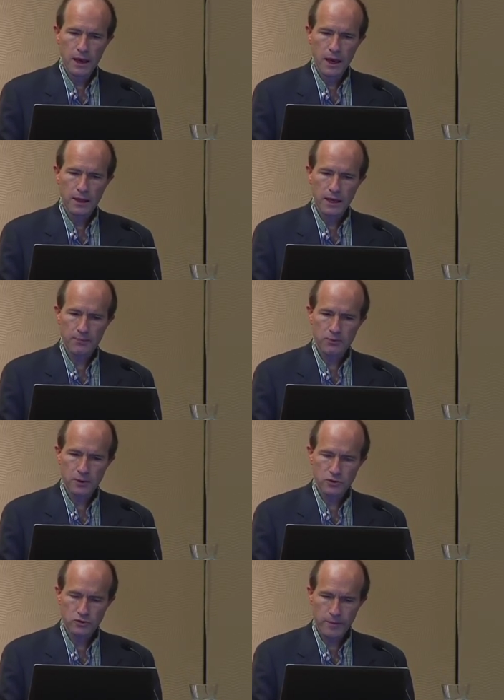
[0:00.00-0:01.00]
In the upper
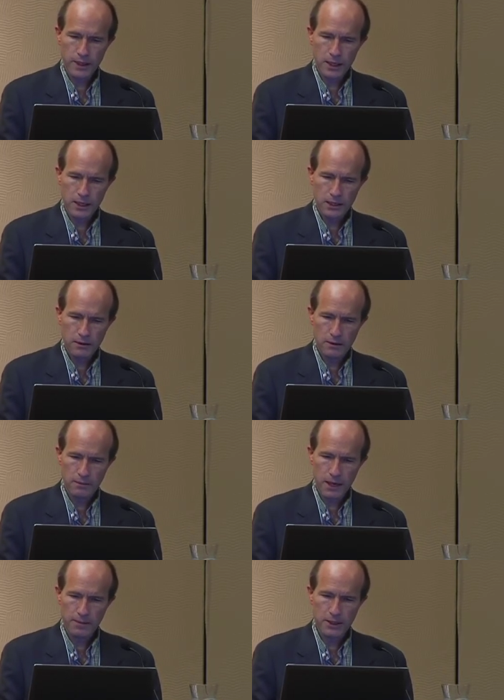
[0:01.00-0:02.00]
extremity,
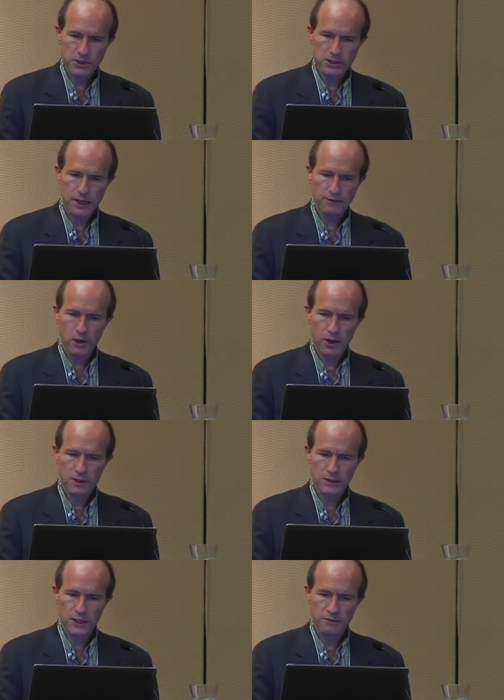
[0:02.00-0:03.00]
many patients have long,
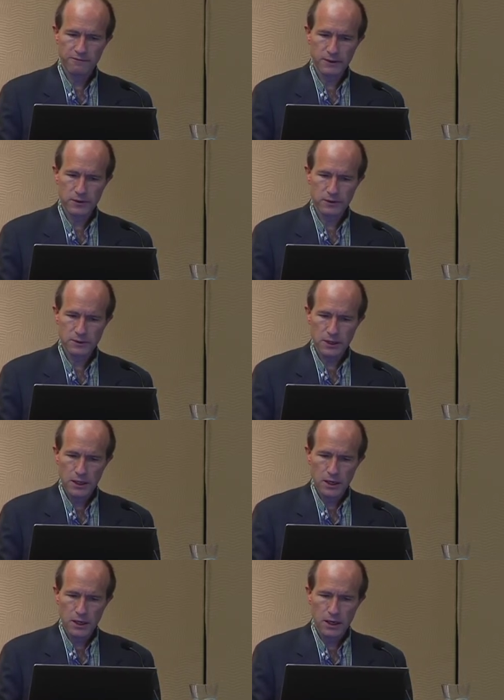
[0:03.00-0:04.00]
slender fingers,
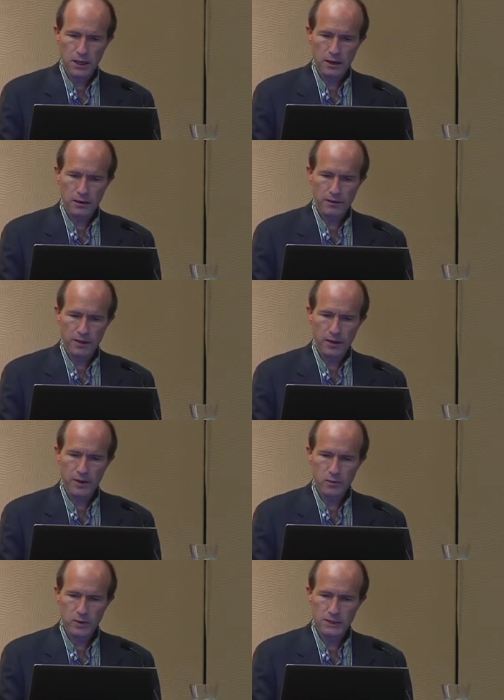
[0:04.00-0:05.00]
thumb
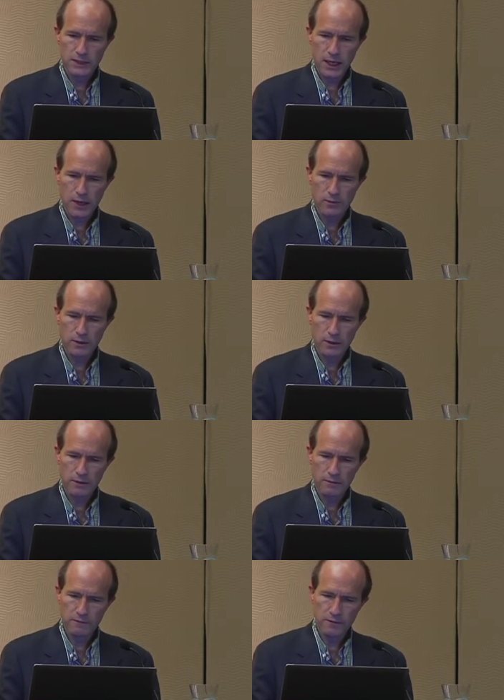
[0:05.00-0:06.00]
and wrist sign, where
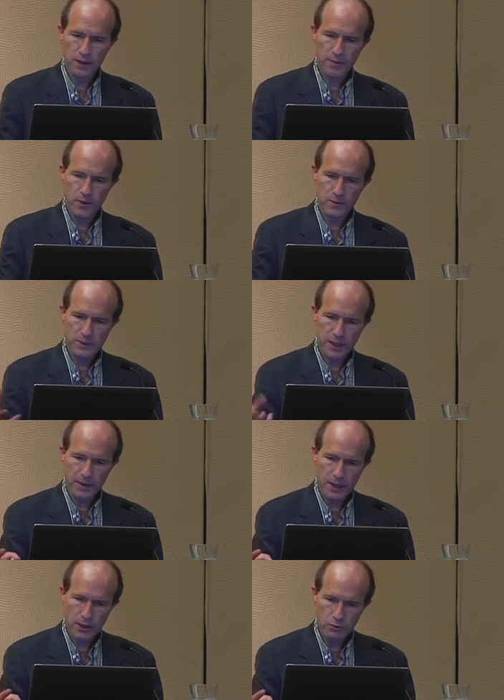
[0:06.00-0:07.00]
the thumb and wrist can be
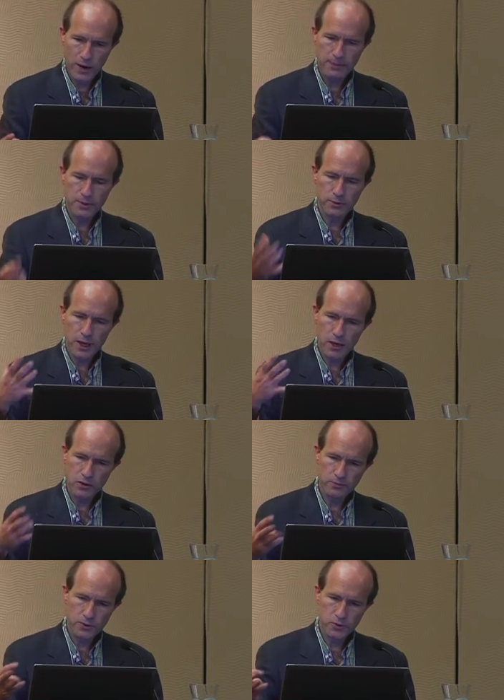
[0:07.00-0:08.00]
either wrapped around
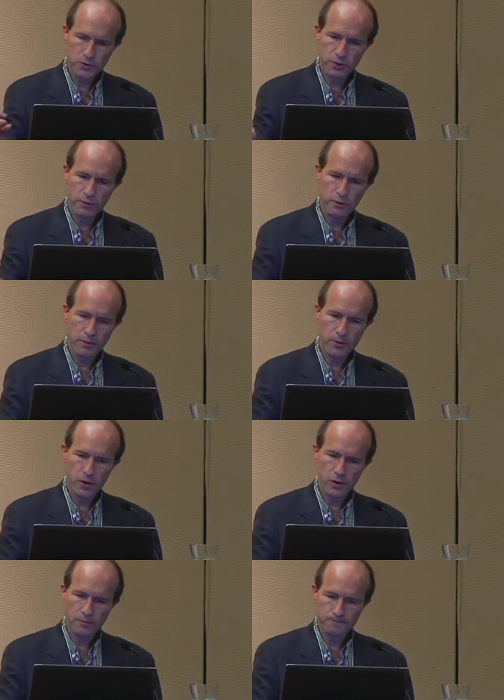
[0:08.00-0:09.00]
or protruded through the
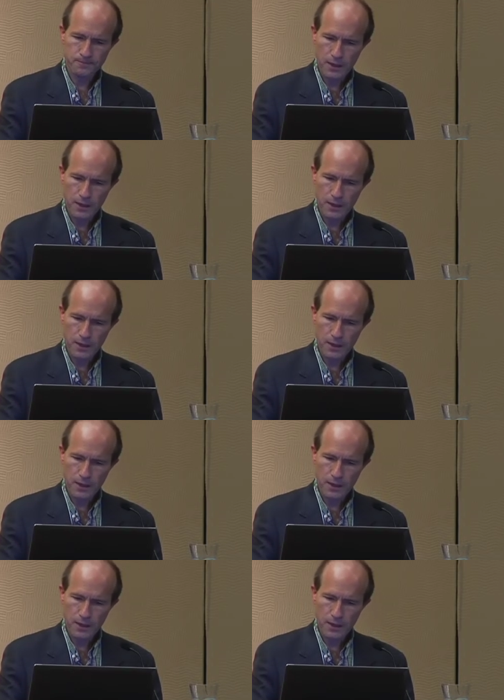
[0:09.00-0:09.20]
palm.